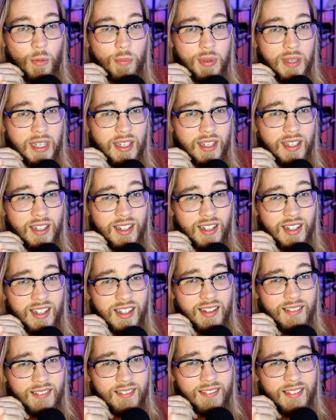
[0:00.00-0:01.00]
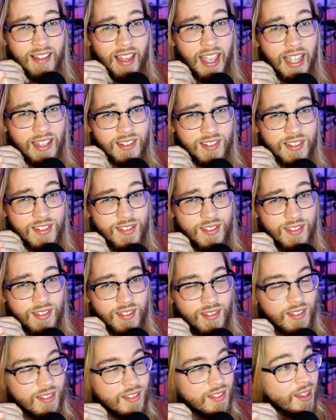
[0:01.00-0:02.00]
OP hates
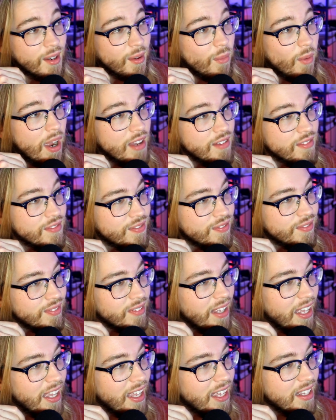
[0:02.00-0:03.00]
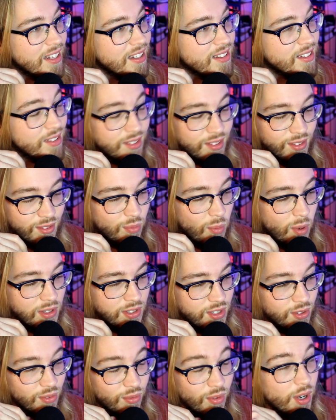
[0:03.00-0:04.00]
their wife and
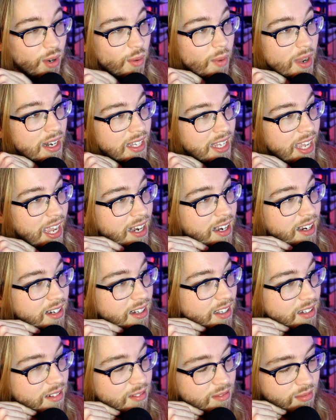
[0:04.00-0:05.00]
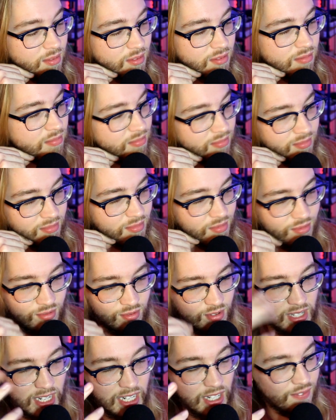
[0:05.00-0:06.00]
wants to run away to Canada and
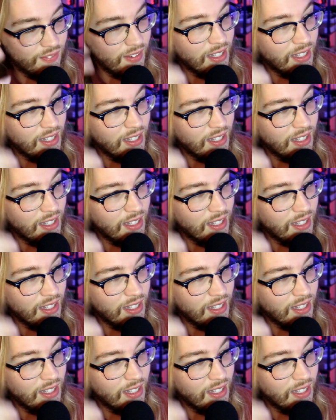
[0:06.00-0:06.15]
get a